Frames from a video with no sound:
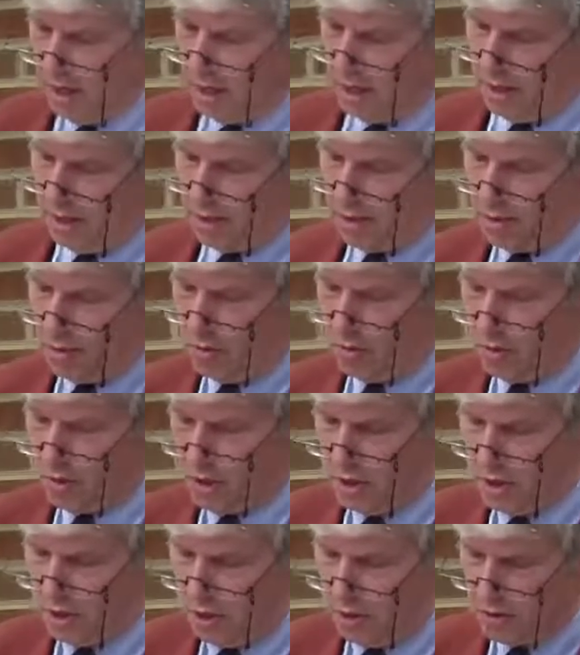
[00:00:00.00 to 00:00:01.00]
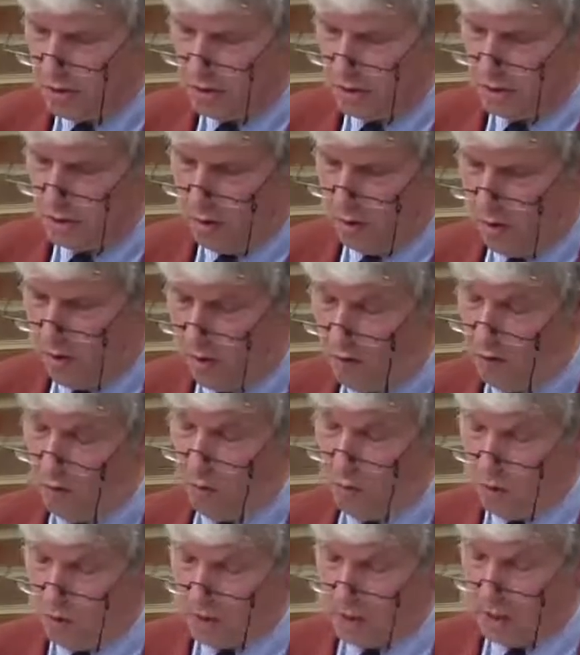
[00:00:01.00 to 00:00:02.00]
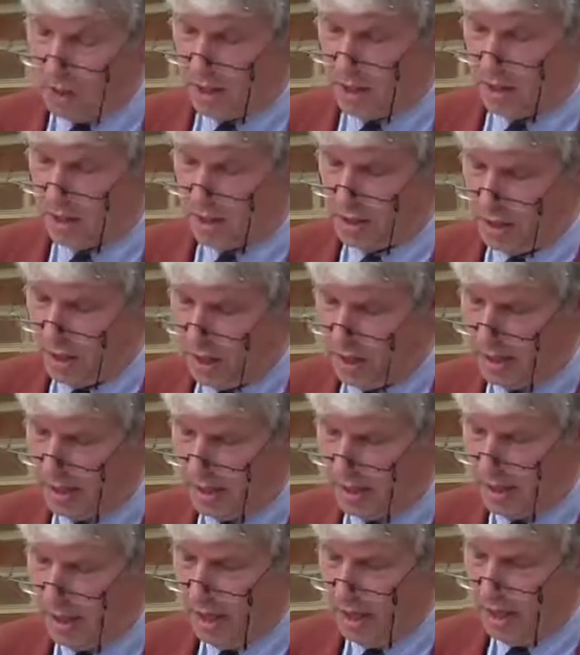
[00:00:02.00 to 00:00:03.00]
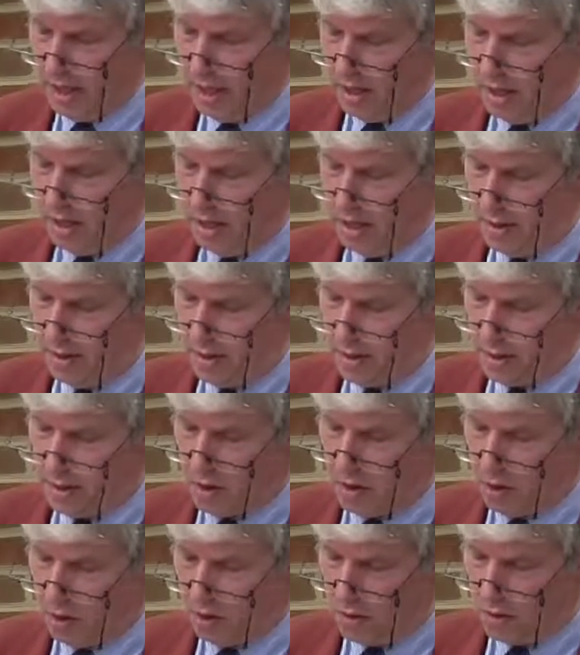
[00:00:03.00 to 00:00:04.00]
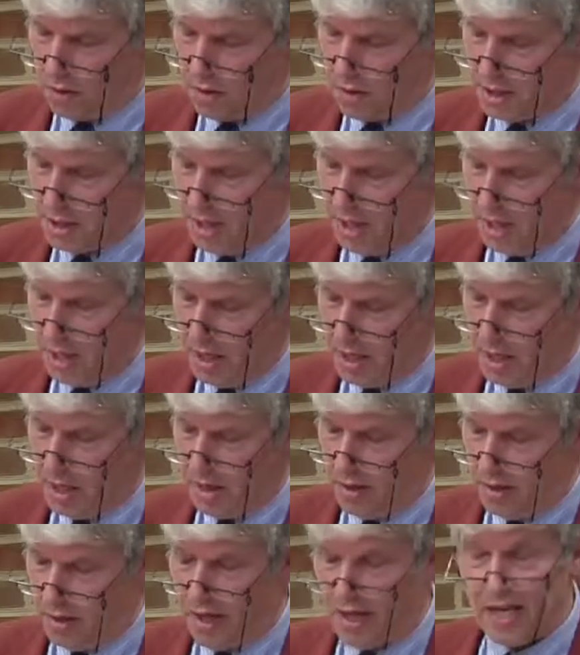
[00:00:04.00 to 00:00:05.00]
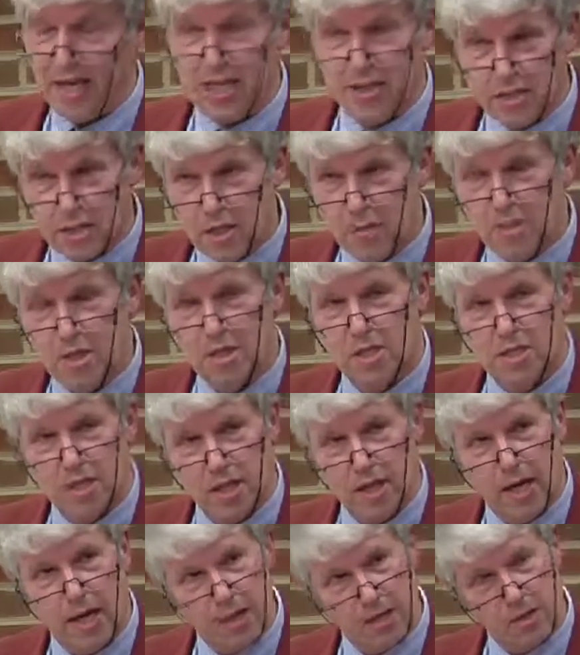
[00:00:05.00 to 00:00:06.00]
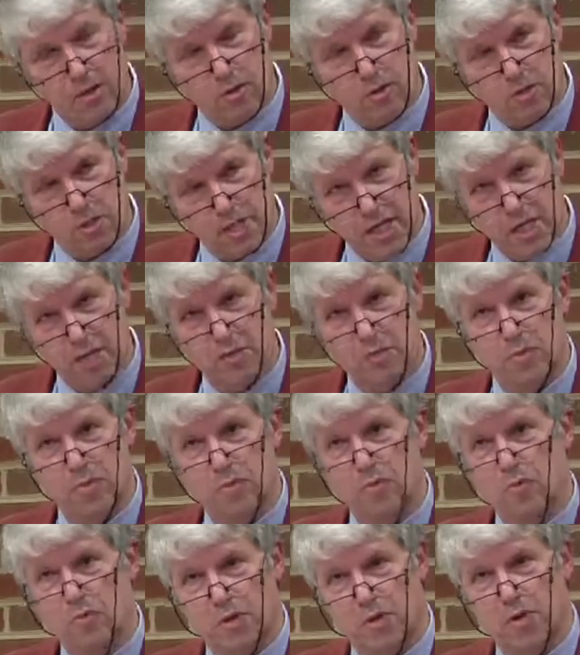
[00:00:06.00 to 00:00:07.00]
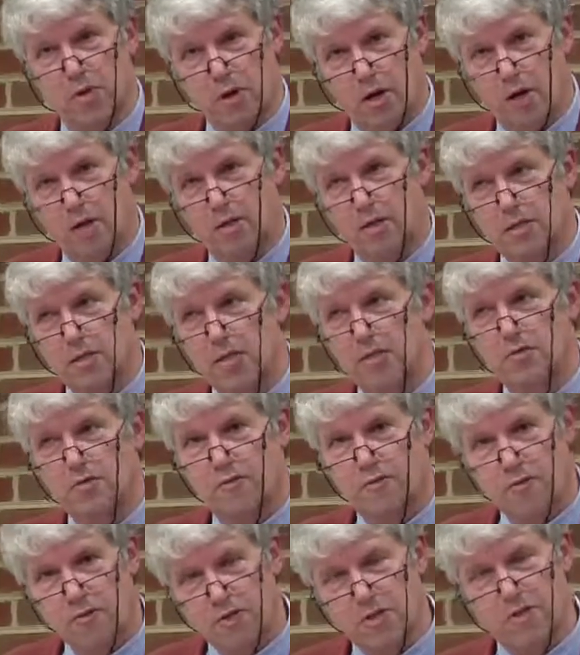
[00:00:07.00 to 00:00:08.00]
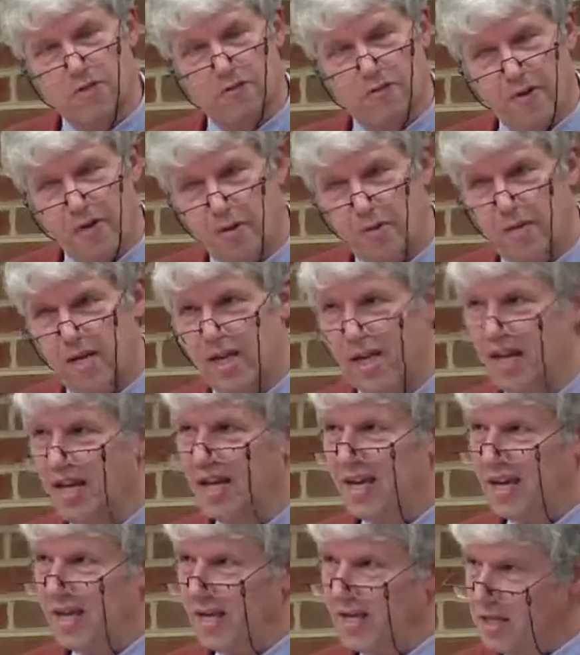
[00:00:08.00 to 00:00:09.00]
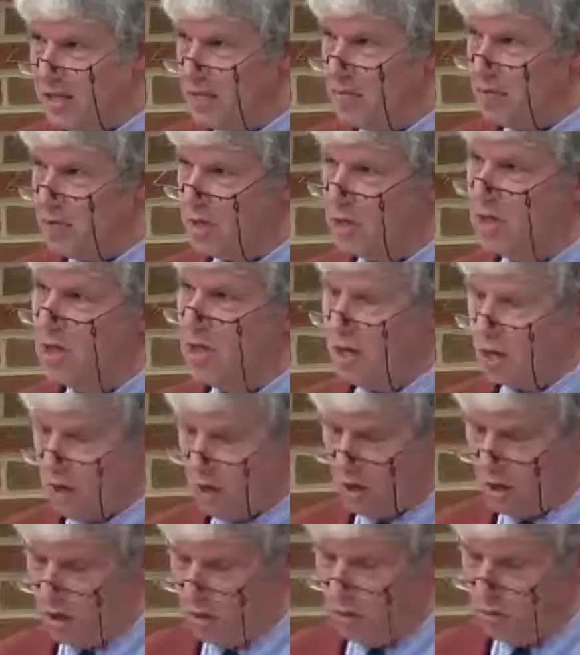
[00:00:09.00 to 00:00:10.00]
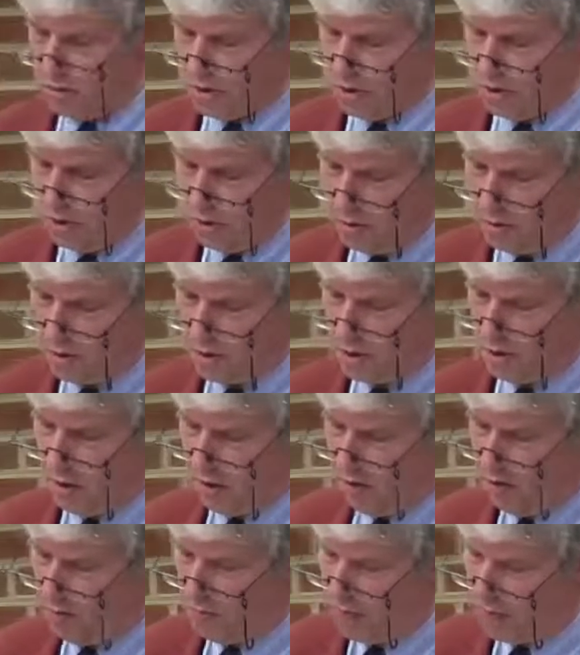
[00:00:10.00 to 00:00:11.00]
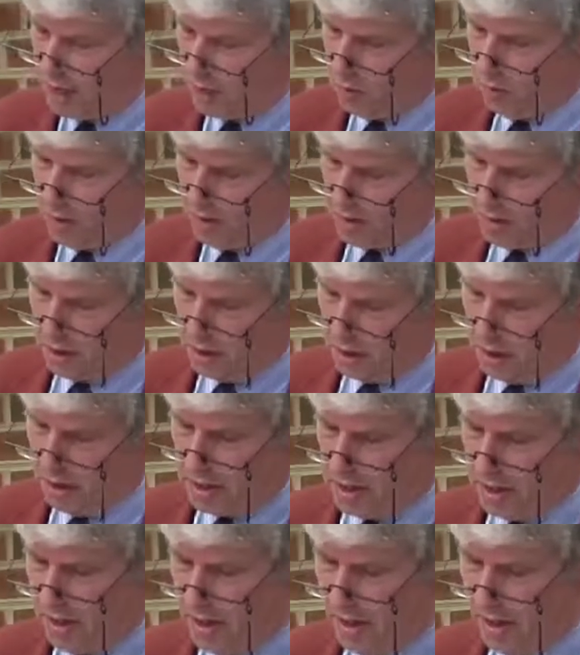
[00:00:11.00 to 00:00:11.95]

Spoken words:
to the notion of what al-Ghazali calls intimacy and contentment with God. That's, of course, a very intimate, close notion of being with God.